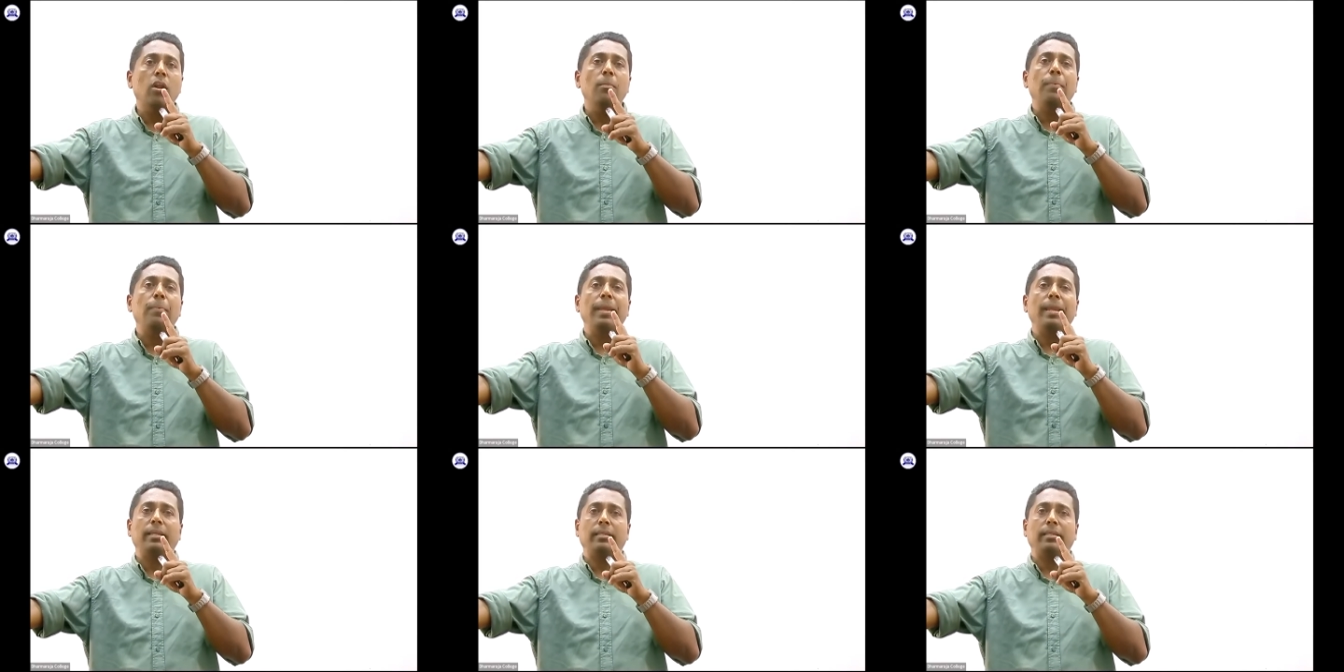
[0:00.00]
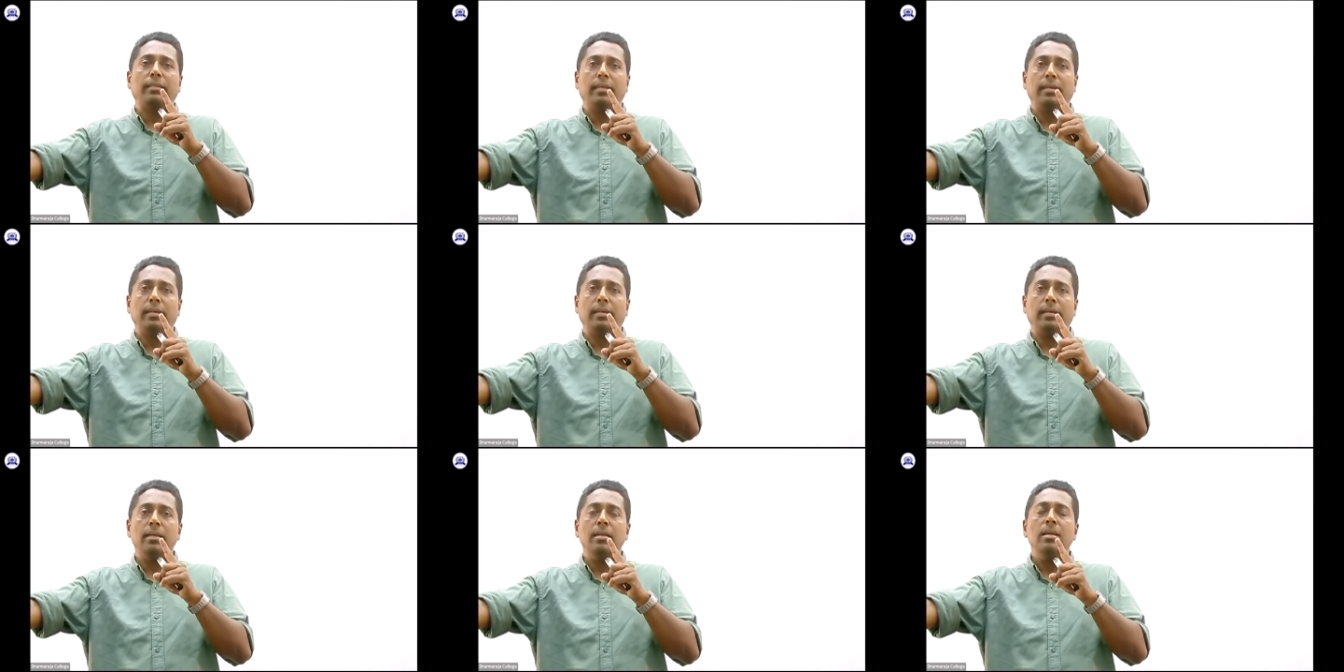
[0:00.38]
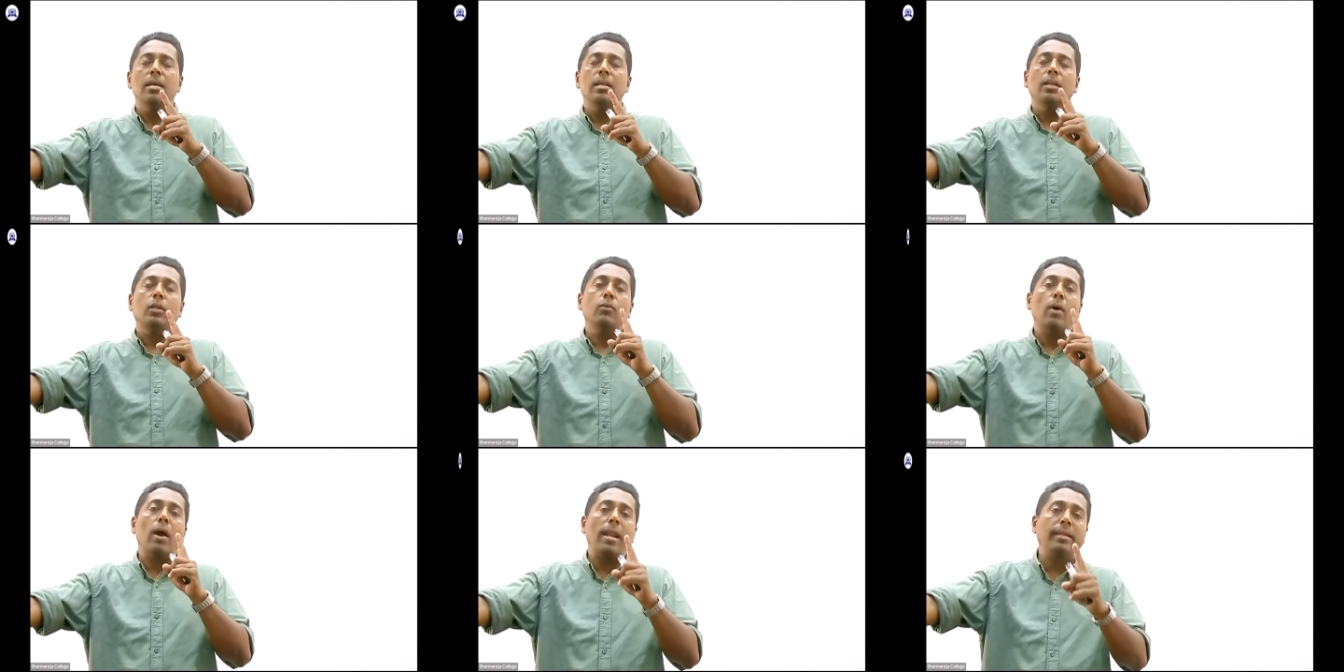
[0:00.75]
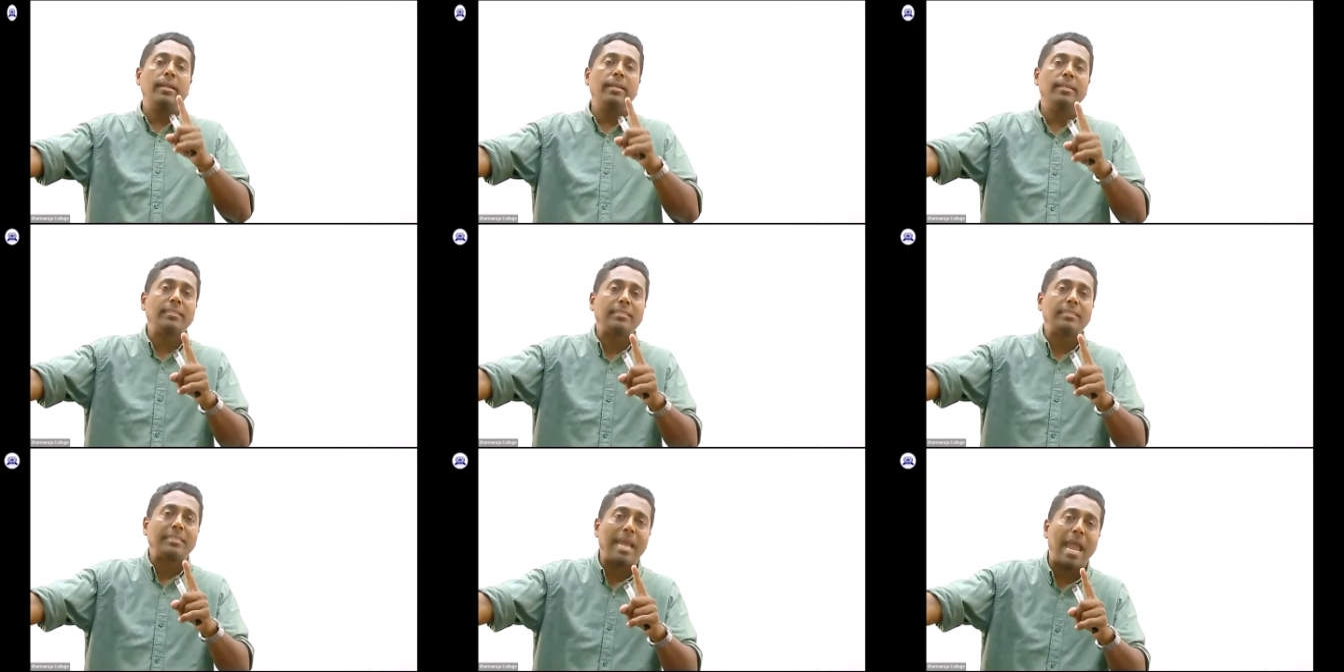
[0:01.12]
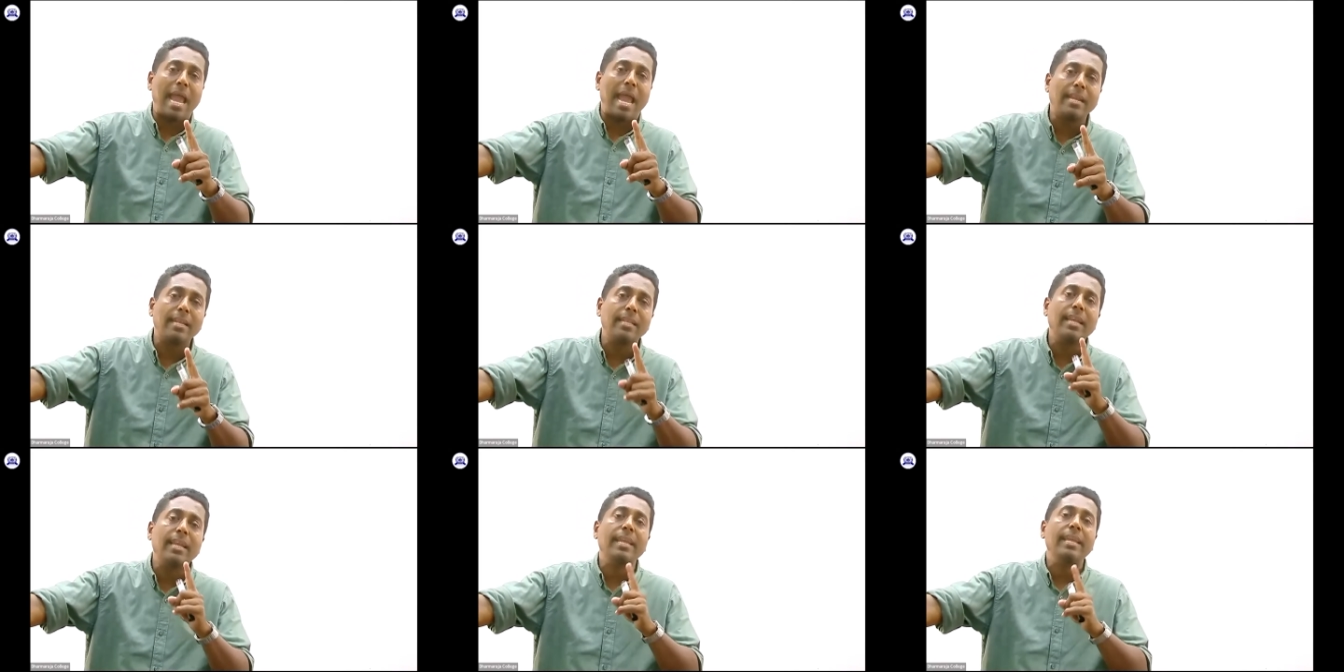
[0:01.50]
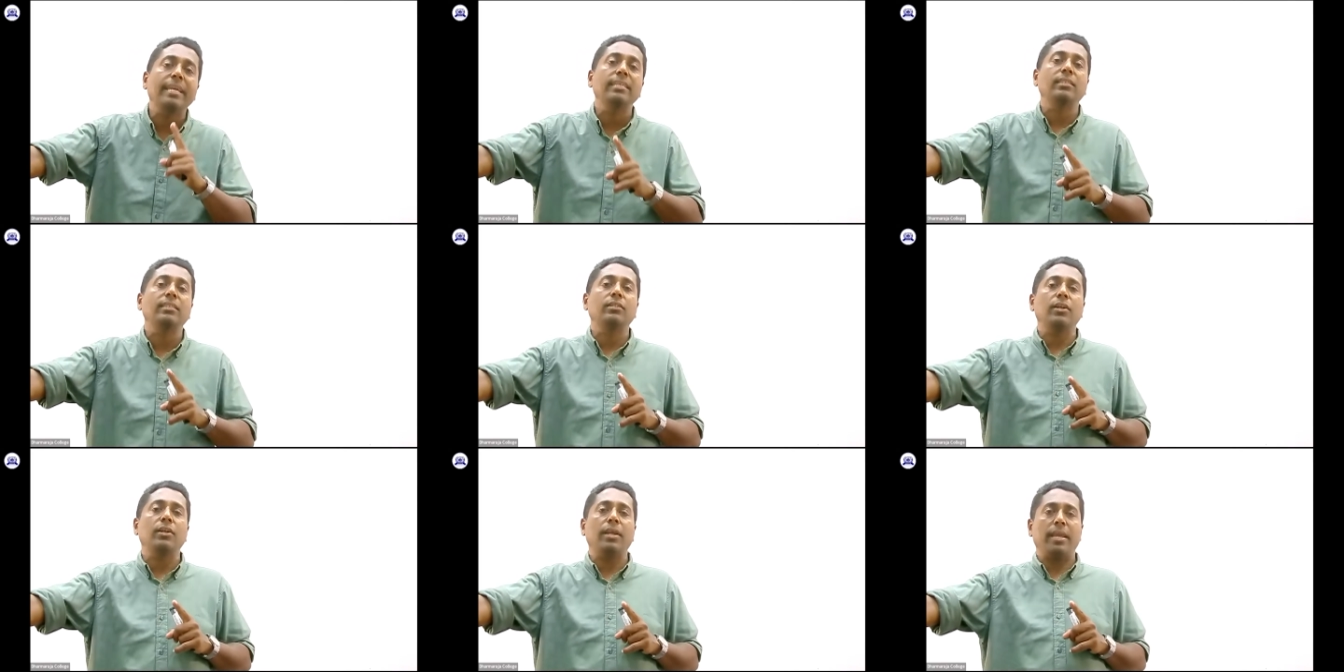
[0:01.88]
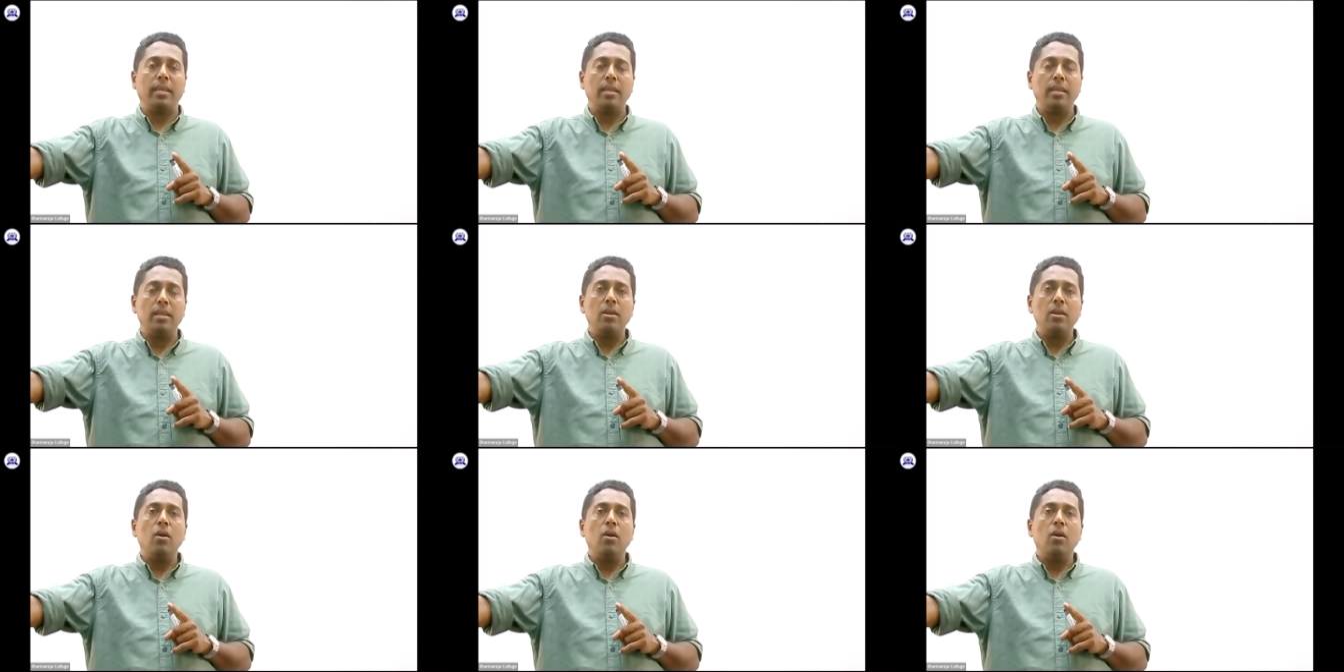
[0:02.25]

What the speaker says: picture to understand the history